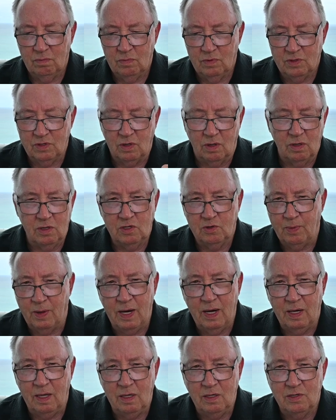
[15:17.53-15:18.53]
it's all in
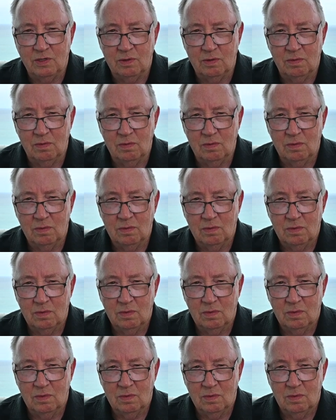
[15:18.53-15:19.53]
Spanish.
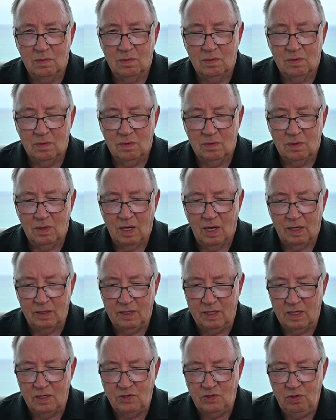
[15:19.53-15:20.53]
I
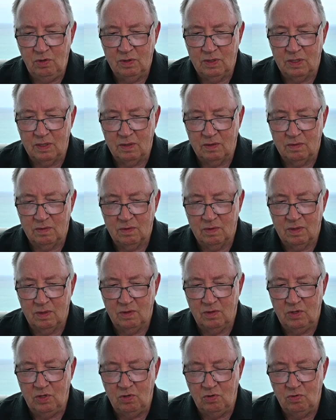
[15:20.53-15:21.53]
guess you can
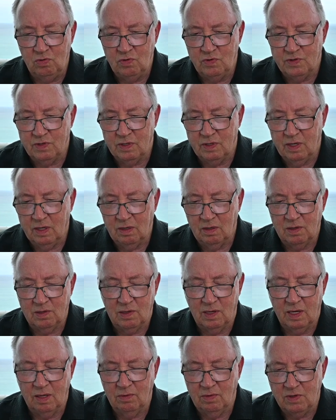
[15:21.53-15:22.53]
use
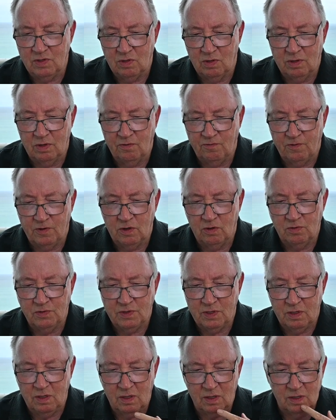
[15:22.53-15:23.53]
English language on the
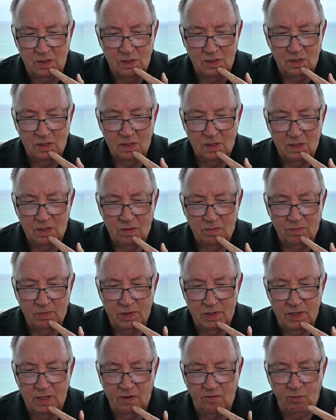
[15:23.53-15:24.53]
phones here,
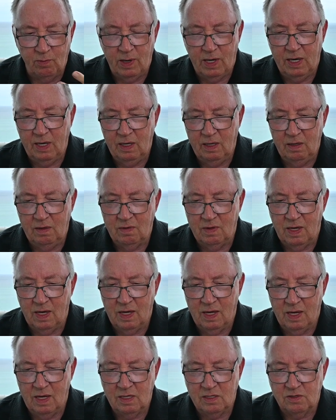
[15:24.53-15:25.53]
but everybody
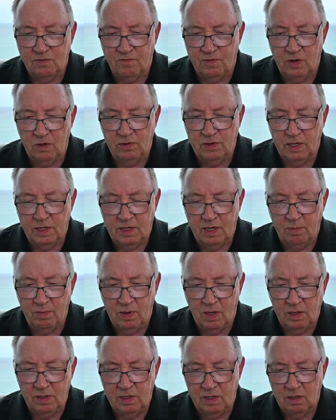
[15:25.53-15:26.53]
that has a phone that they
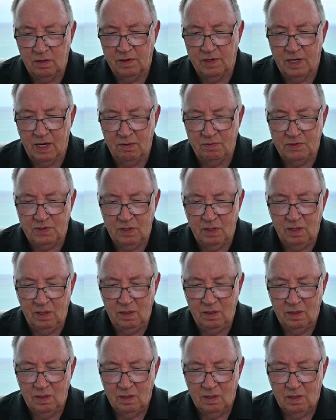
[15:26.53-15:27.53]
bought here that I've
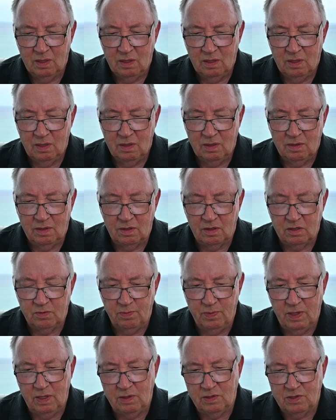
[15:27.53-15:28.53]
seen, there's
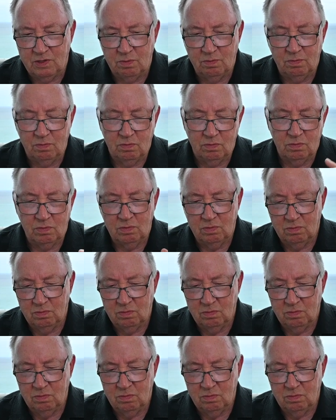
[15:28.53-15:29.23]
been some